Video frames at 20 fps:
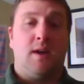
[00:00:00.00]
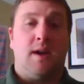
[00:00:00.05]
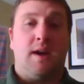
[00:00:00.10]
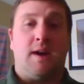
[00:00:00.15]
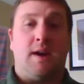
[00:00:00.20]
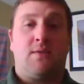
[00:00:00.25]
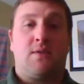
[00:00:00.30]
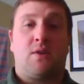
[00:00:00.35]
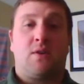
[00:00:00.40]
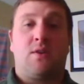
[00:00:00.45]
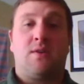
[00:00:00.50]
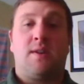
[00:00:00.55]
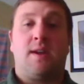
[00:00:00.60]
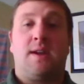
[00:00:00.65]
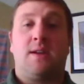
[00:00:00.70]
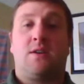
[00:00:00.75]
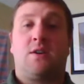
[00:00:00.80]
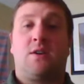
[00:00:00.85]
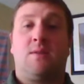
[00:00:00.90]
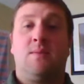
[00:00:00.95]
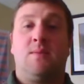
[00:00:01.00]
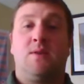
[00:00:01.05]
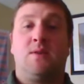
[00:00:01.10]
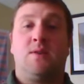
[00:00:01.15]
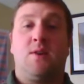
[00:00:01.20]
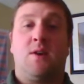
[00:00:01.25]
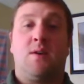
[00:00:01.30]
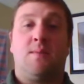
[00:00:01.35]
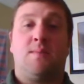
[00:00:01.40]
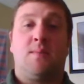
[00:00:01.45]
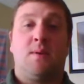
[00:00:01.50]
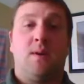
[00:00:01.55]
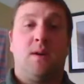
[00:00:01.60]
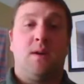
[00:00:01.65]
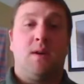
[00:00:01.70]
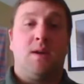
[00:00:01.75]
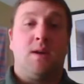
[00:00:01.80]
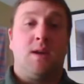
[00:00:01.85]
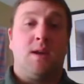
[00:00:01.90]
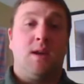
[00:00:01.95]
After that term is up,
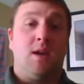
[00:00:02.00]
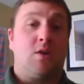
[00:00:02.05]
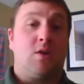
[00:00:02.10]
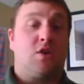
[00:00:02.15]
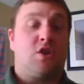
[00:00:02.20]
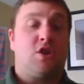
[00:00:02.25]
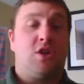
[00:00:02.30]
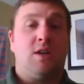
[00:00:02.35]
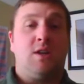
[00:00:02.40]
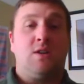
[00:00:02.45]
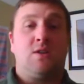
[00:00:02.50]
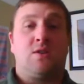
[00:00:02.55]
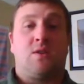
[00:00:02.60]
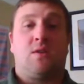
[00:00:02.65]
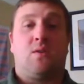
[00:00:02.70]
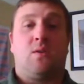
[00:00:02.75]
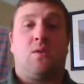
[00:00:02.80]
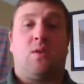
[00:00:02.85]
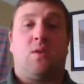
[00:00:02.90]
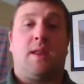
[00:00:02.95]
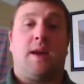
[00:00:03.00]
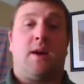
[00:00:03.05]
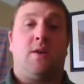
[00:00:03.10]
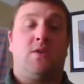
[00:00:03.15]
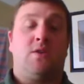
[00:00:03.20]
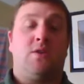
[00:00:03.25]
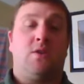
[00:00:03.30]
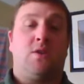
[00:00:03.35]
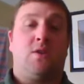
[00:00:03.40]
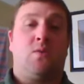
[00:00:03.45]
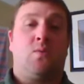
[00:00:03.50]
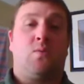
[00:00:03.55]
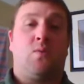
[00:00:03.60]
he or she is allowed to